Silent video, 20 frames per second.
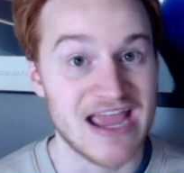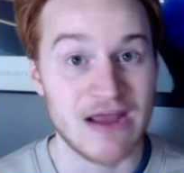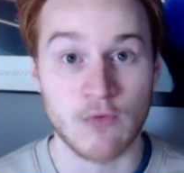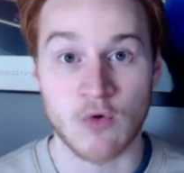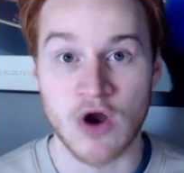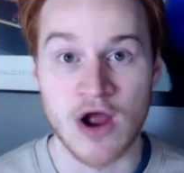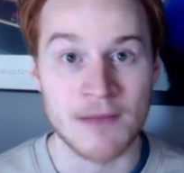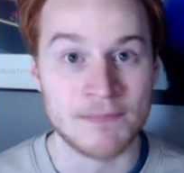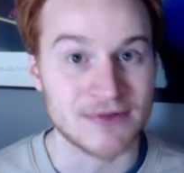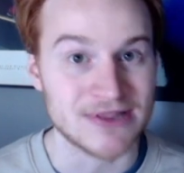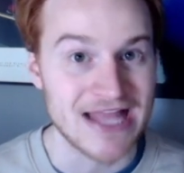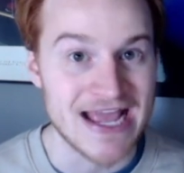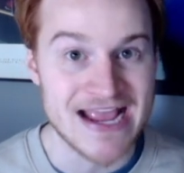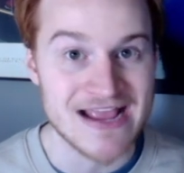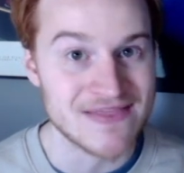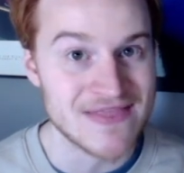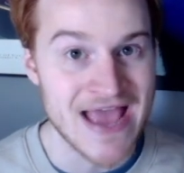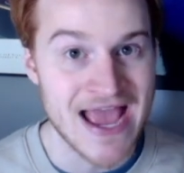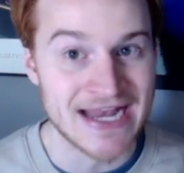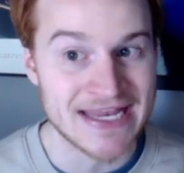were up late
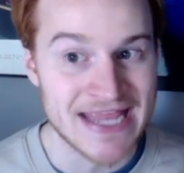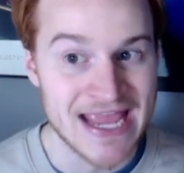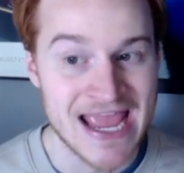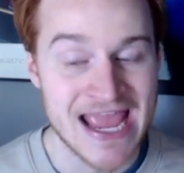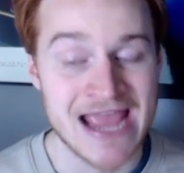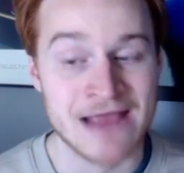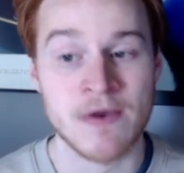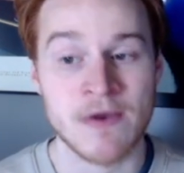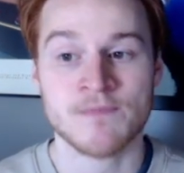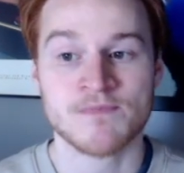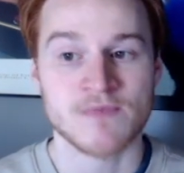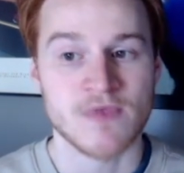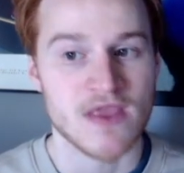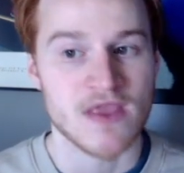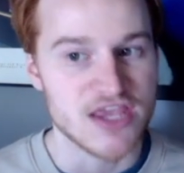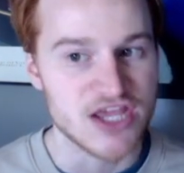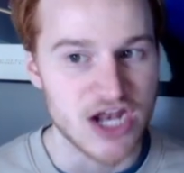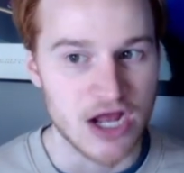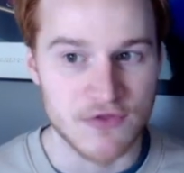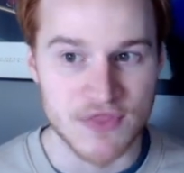in that game.
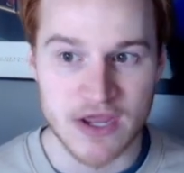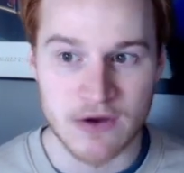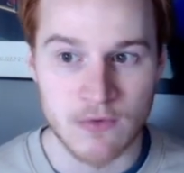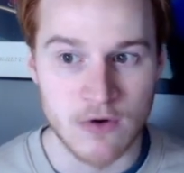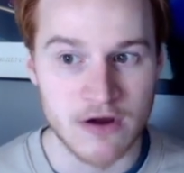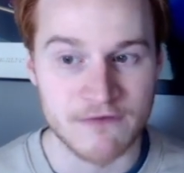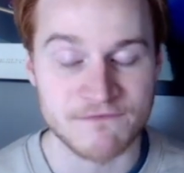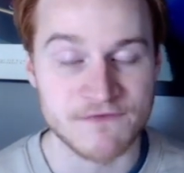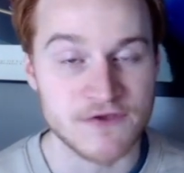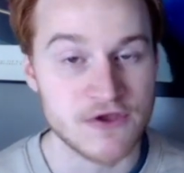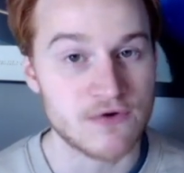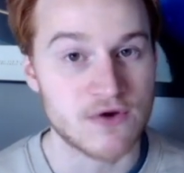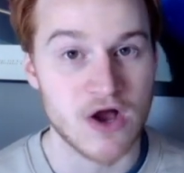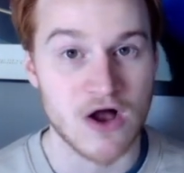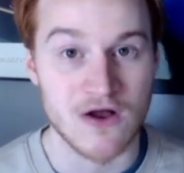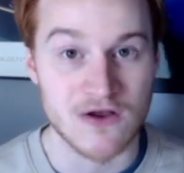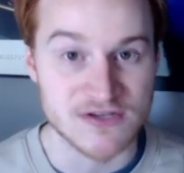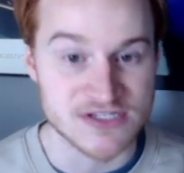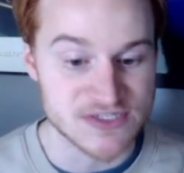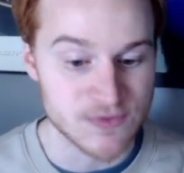You know, there were a few
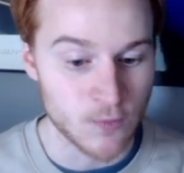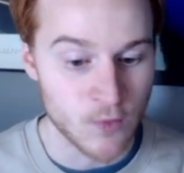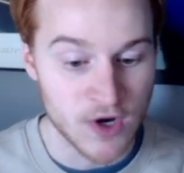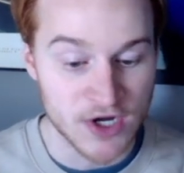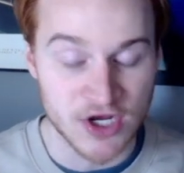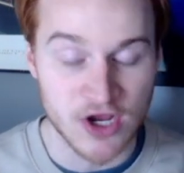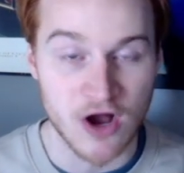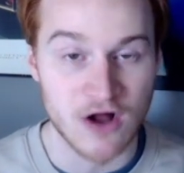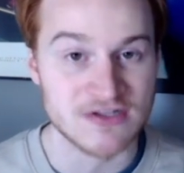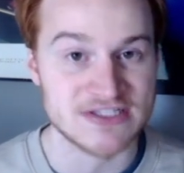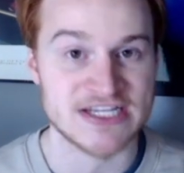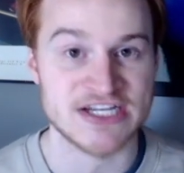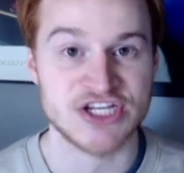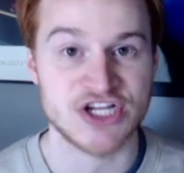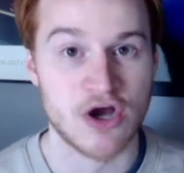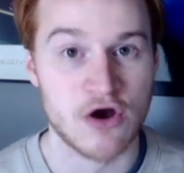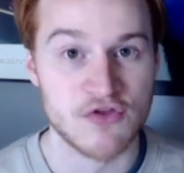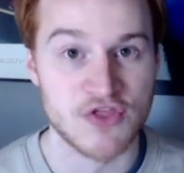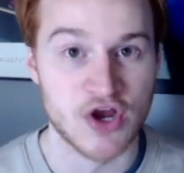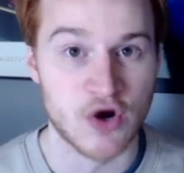calls. One call didn't
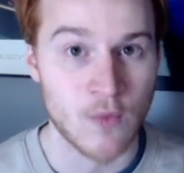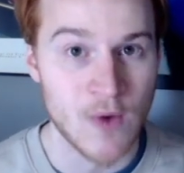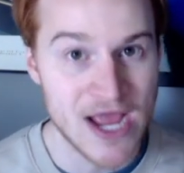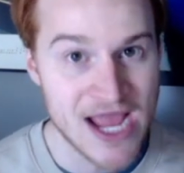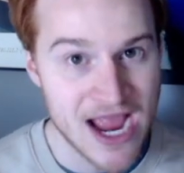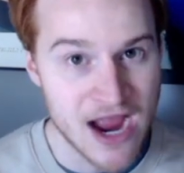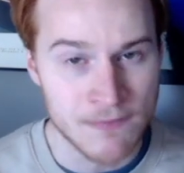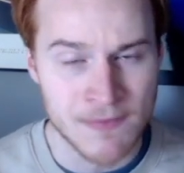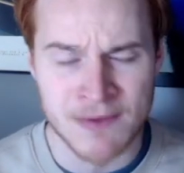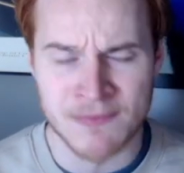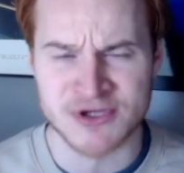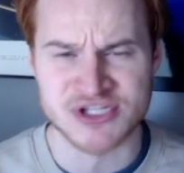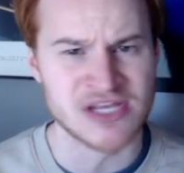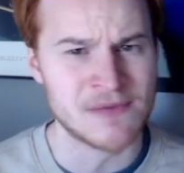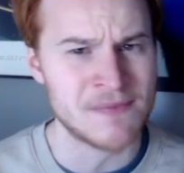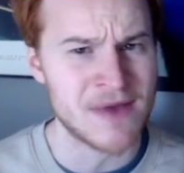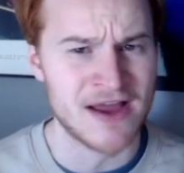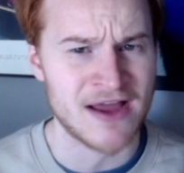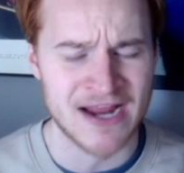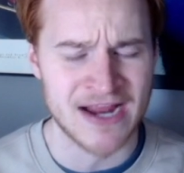go their way. I remember
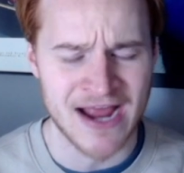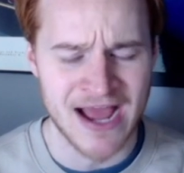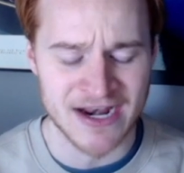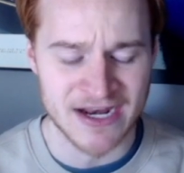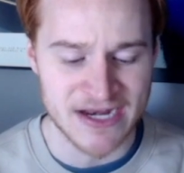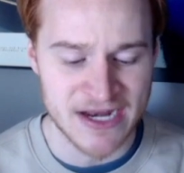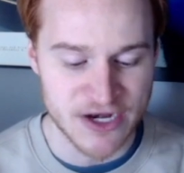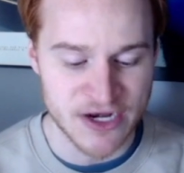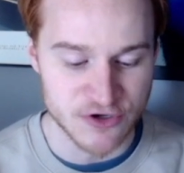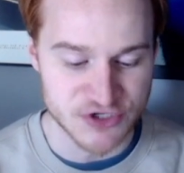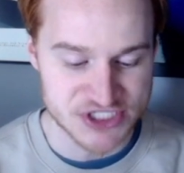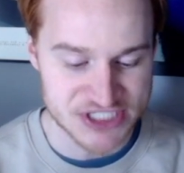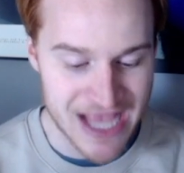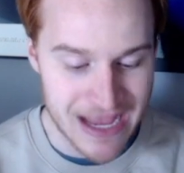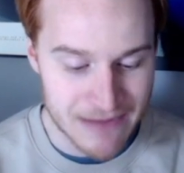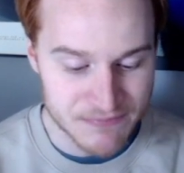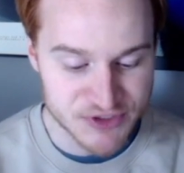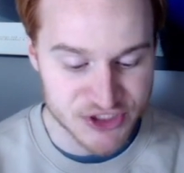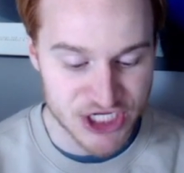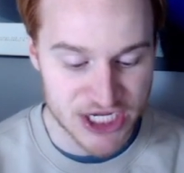some on an
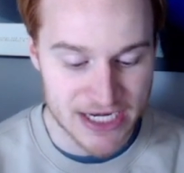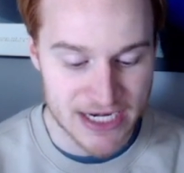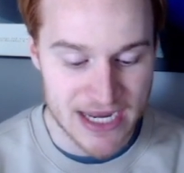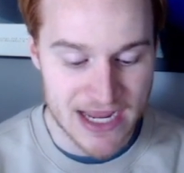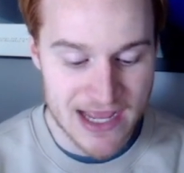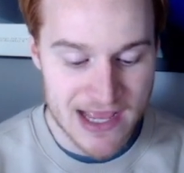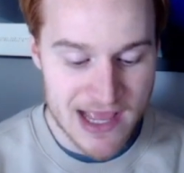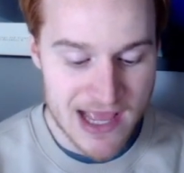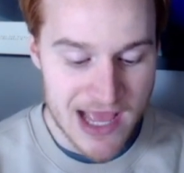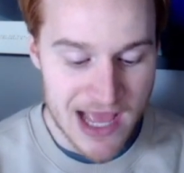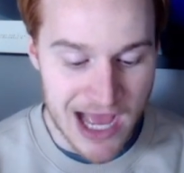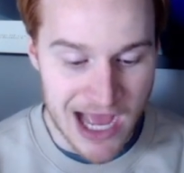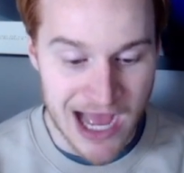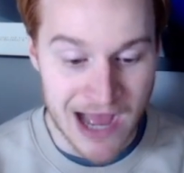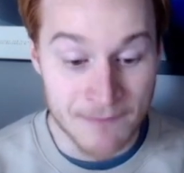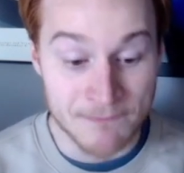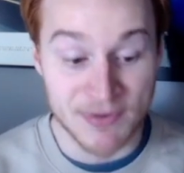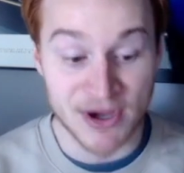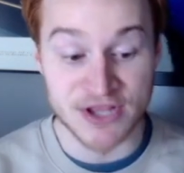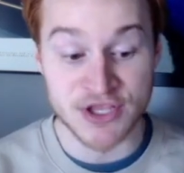interception.
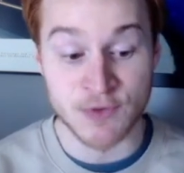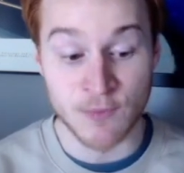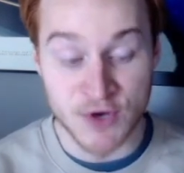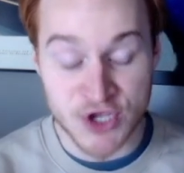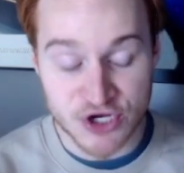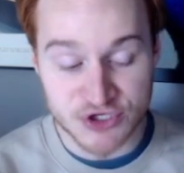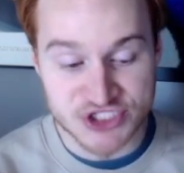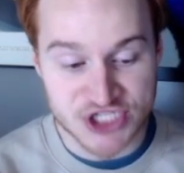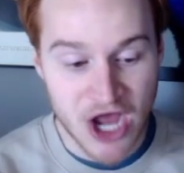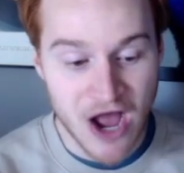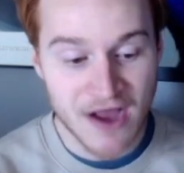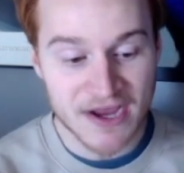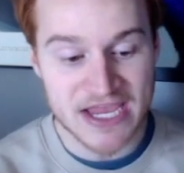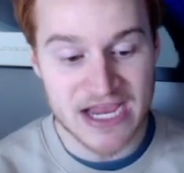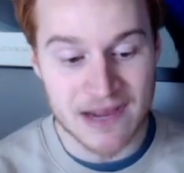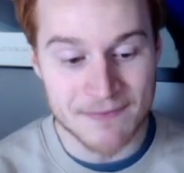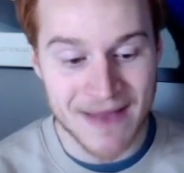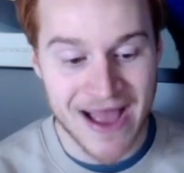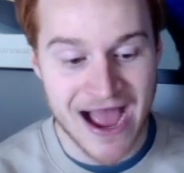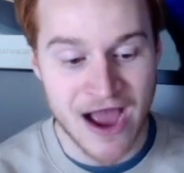But what you're
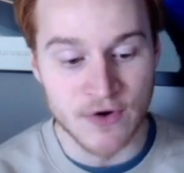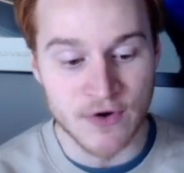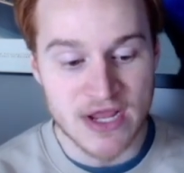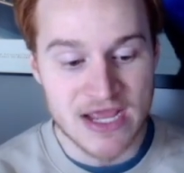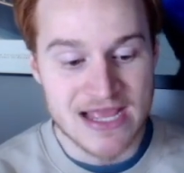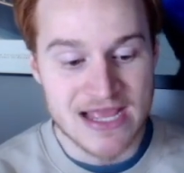talking about,